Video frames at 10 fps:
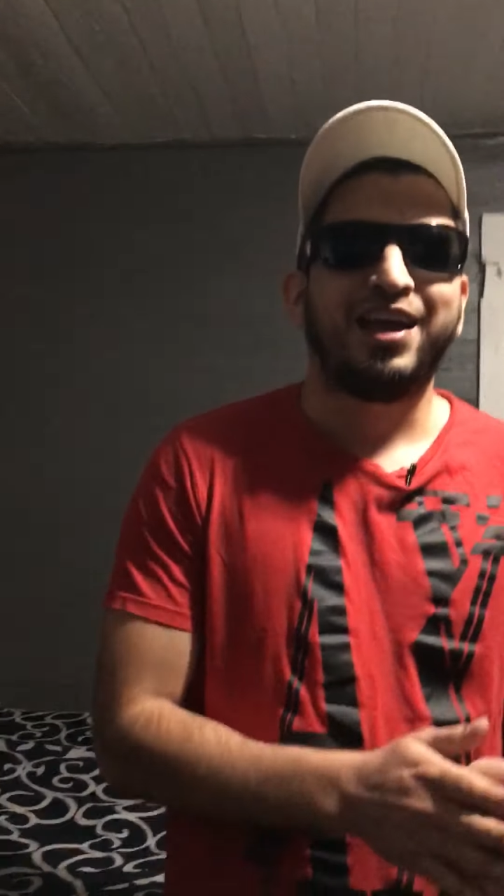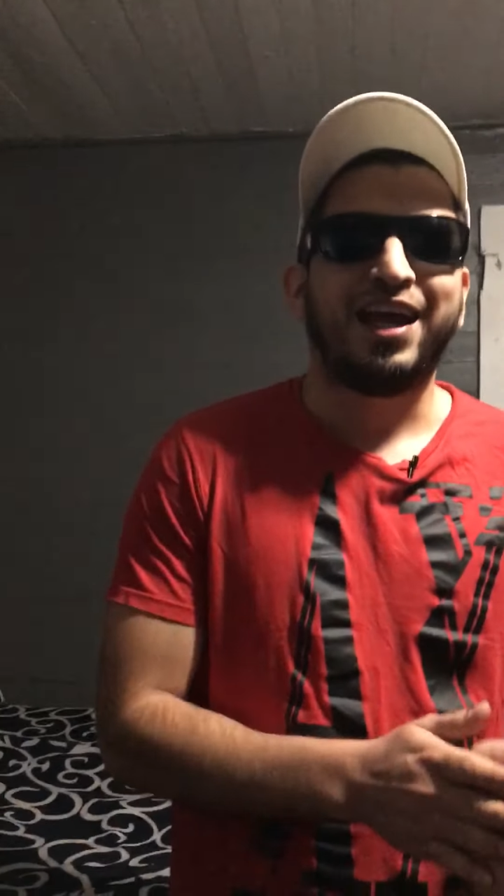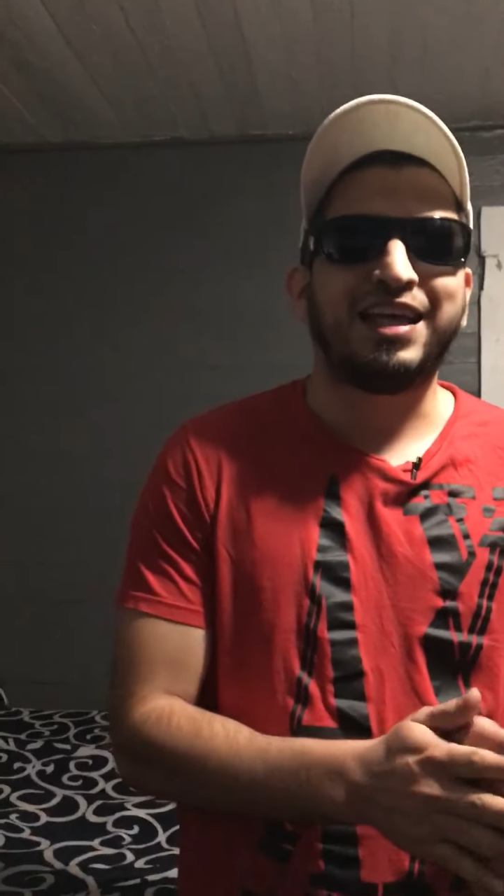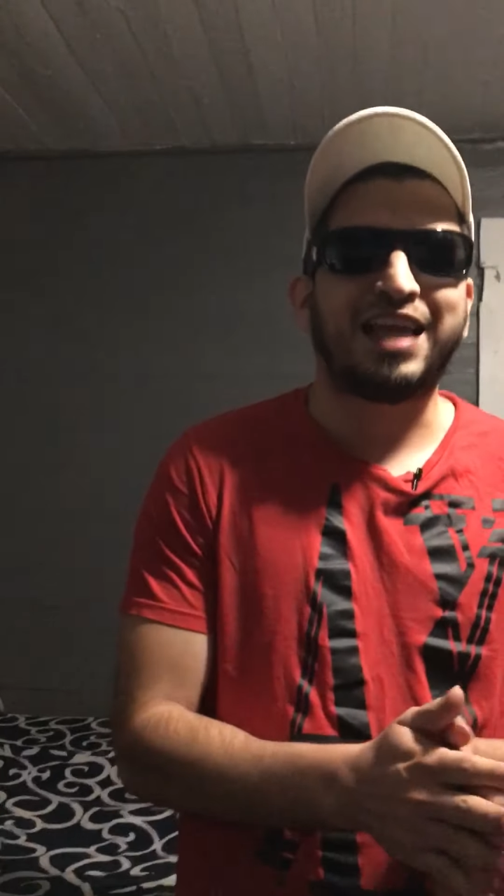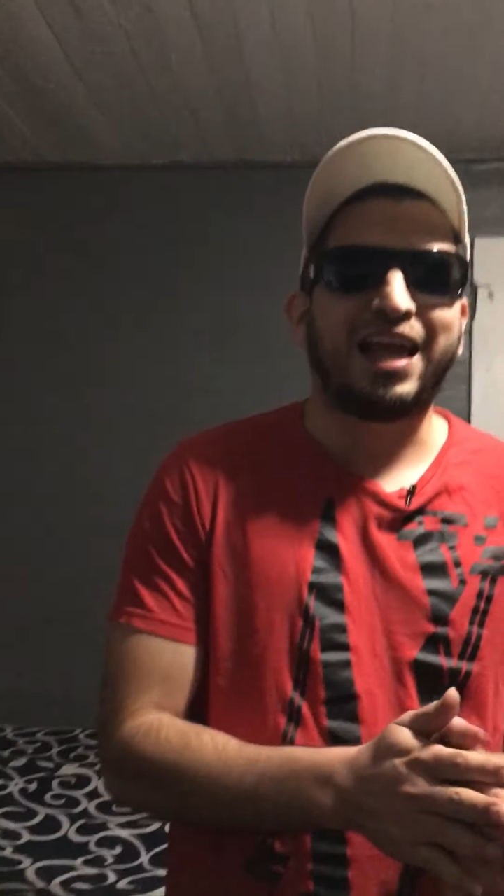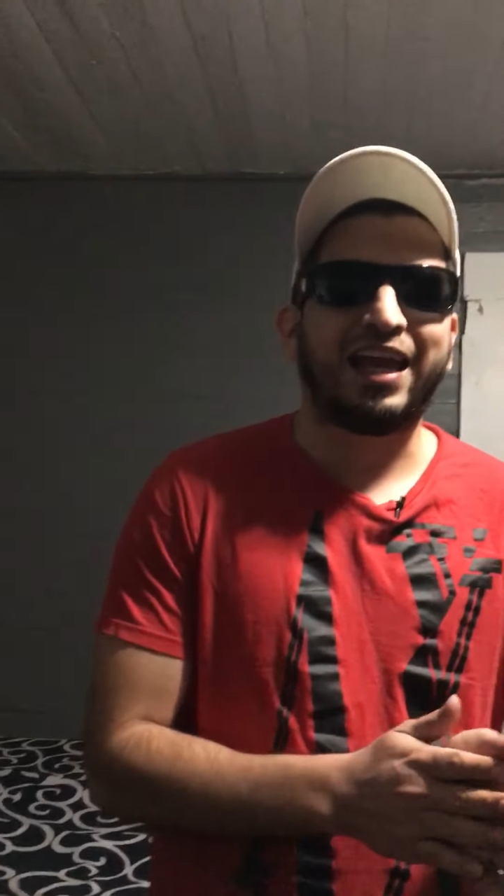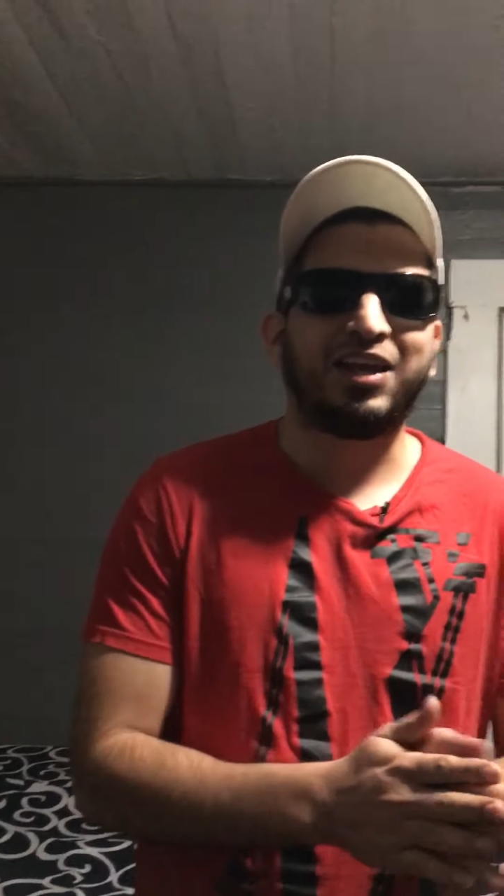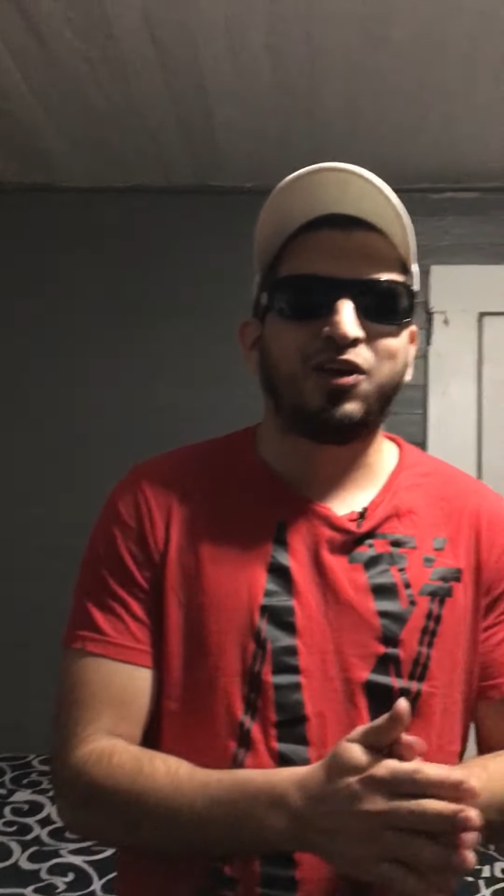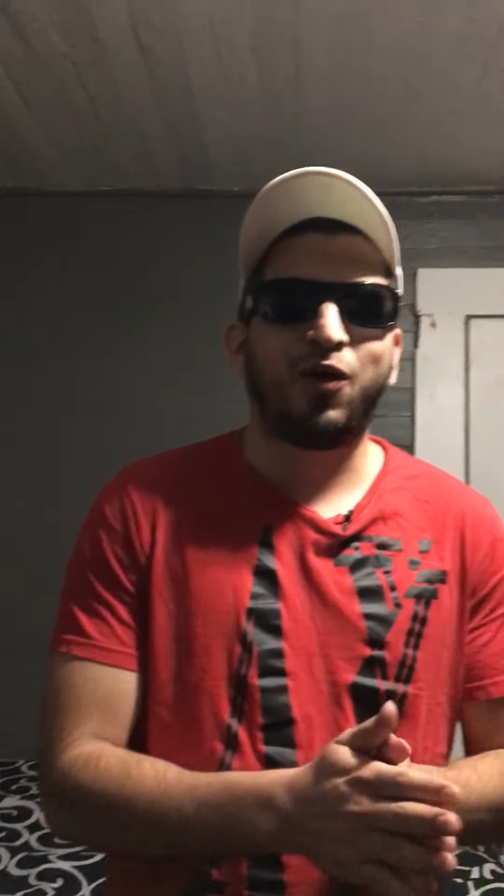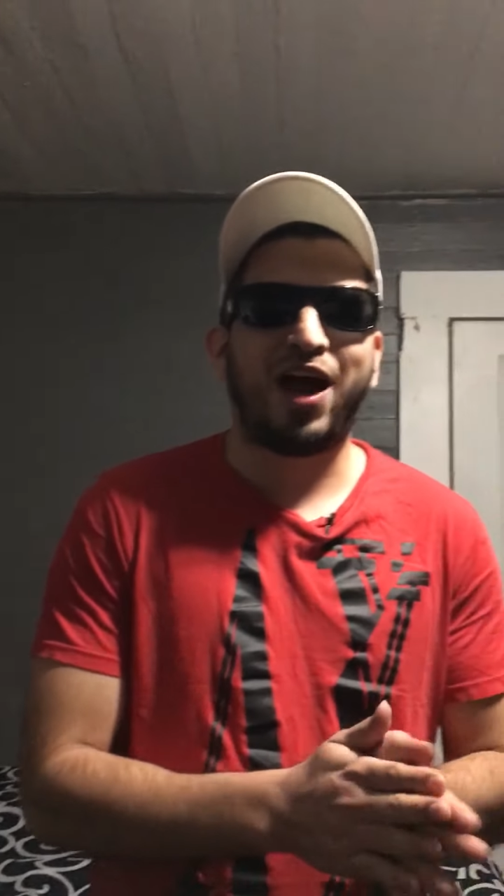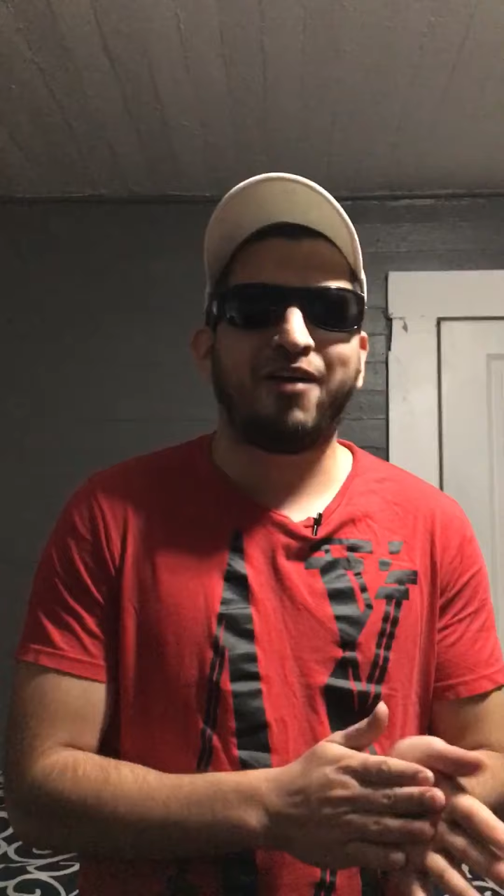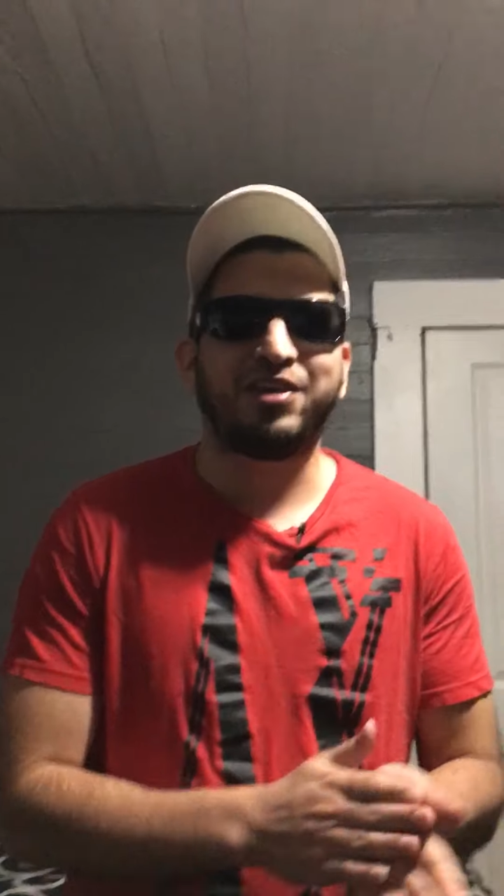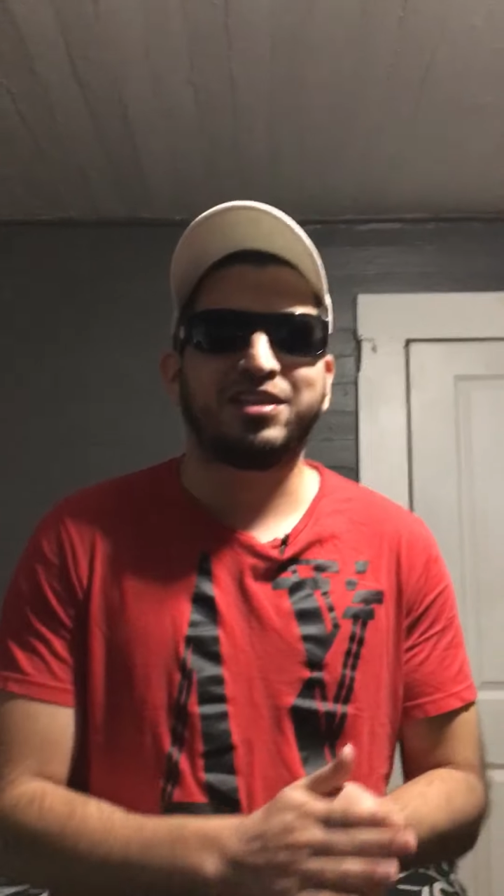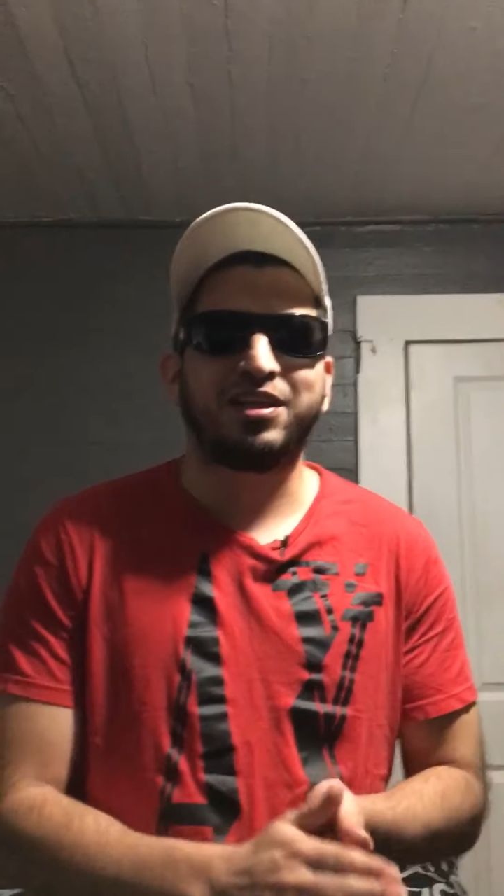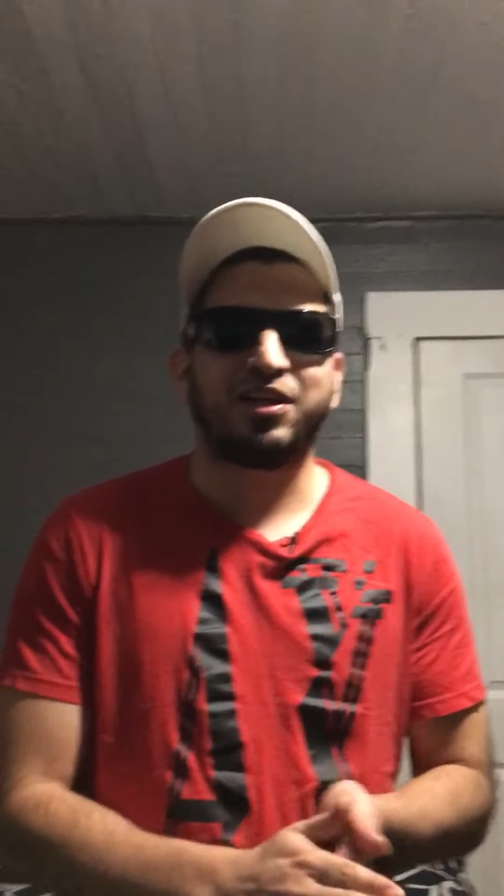and you know,
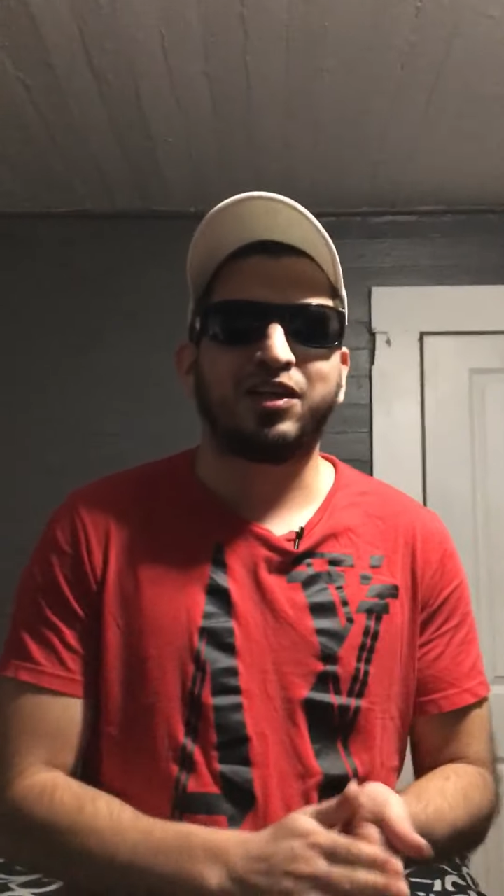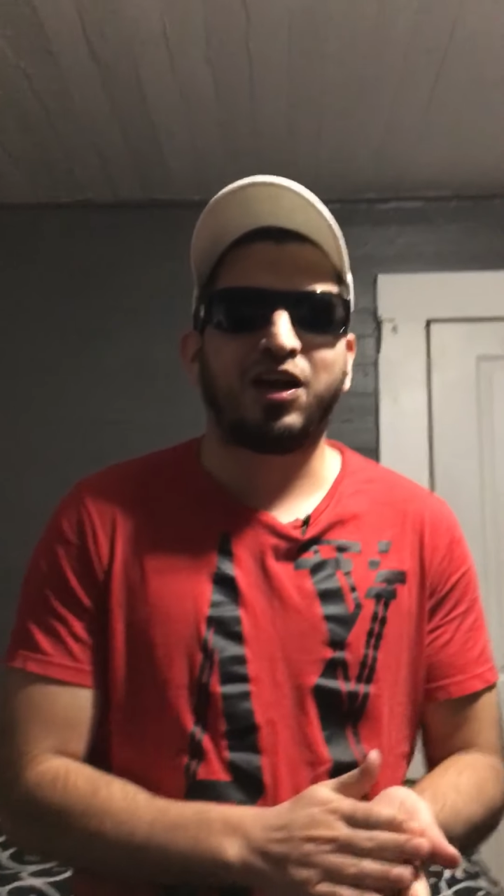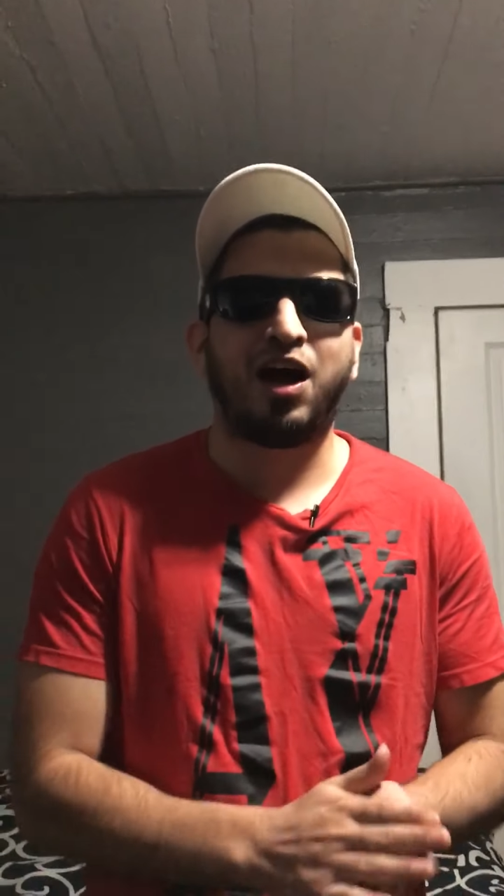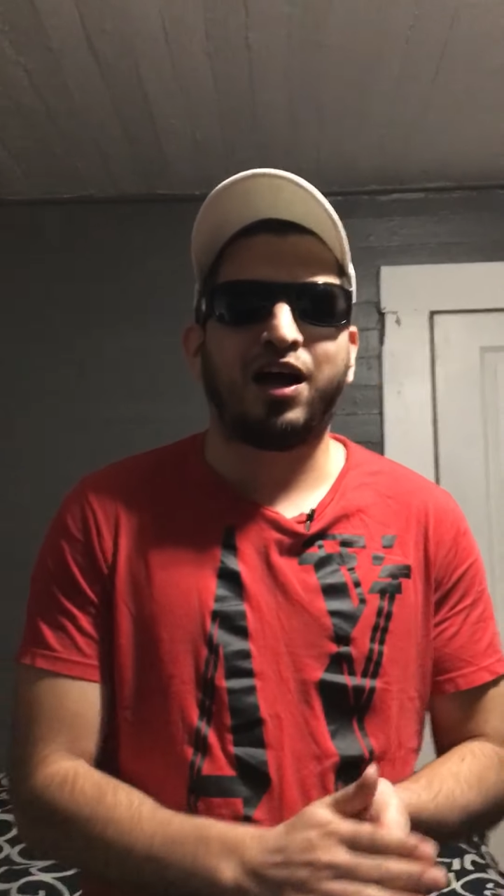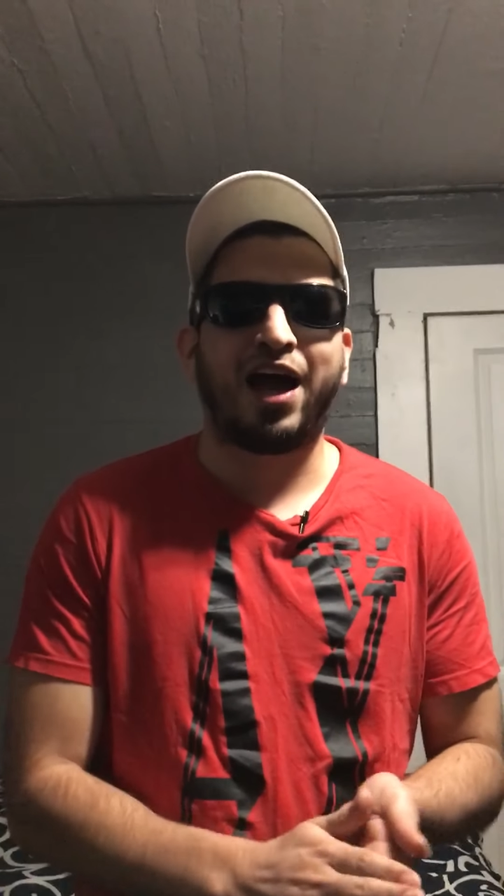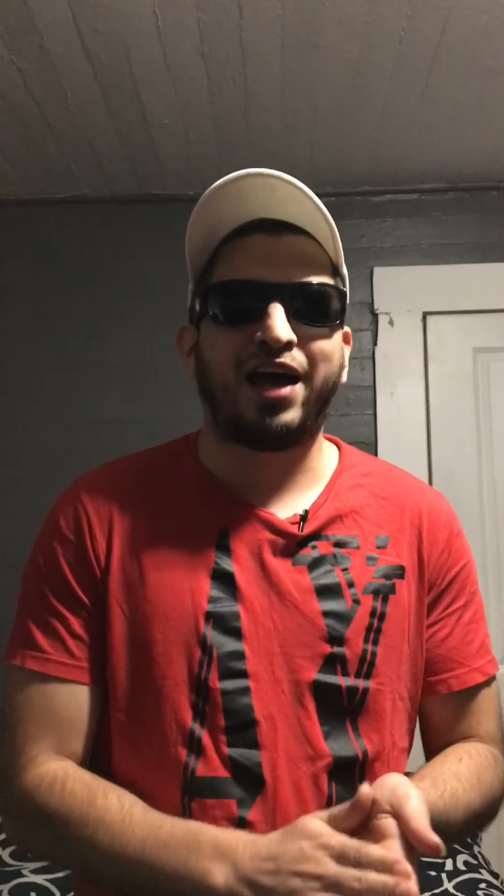I